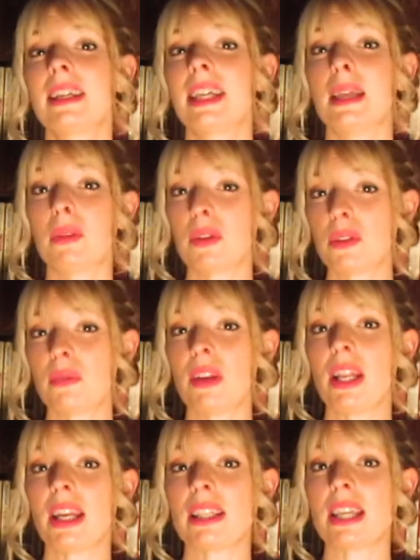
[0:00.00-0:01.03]
keep those
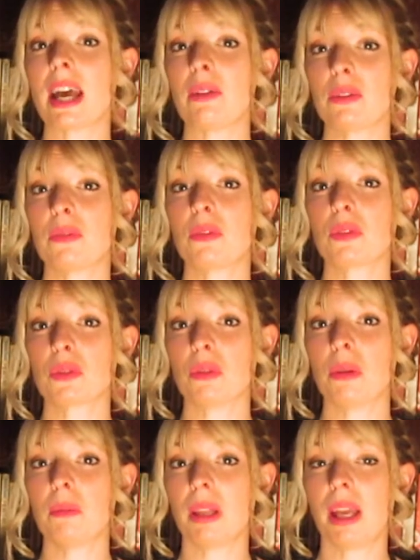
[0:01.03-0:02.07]
feelings out of your
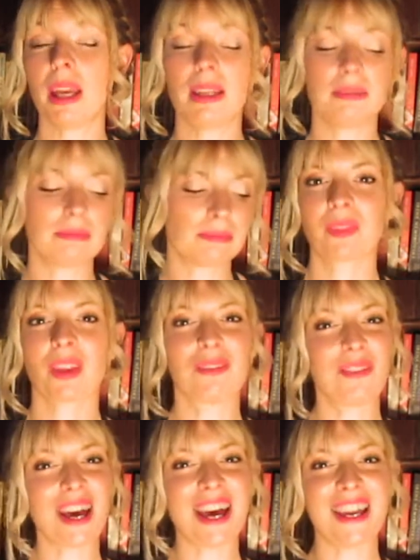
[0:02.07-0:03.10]
screenplay.
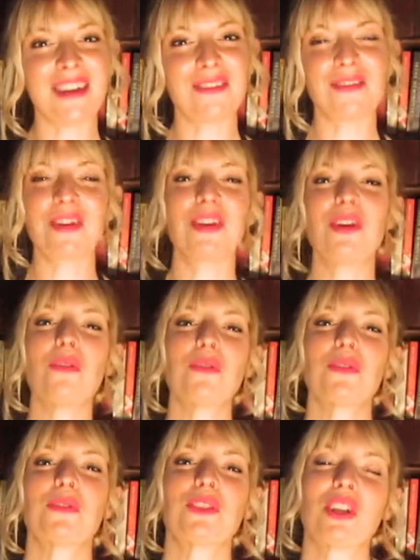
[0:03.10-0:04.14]
5,
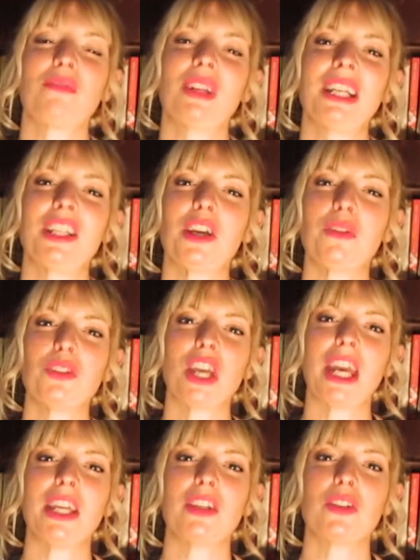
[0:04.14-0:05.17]
novels generally don't
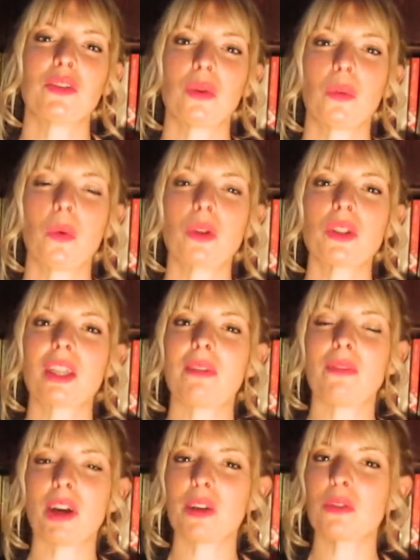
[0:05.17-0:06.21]
change. Once
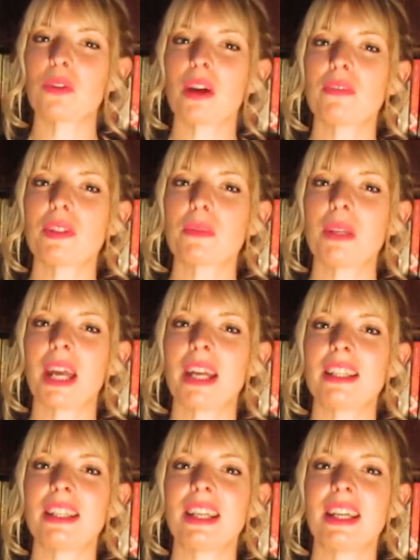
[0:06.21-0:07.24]
that final draft has been
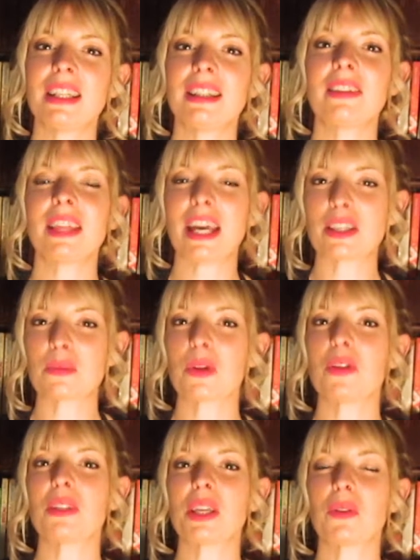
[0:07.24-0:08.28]
handed in, that's what
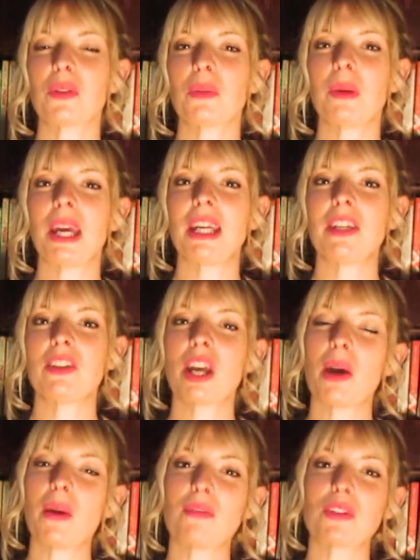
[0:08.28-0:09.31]
you see on the page.
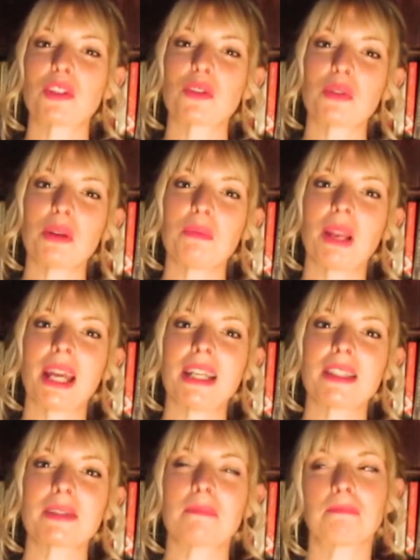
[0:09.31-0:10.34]
However,
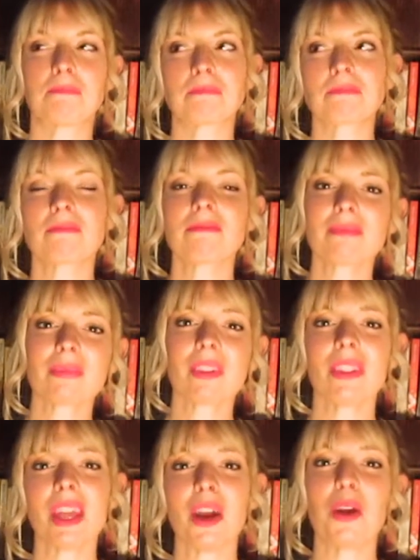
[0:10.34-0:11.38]
screenplays, they're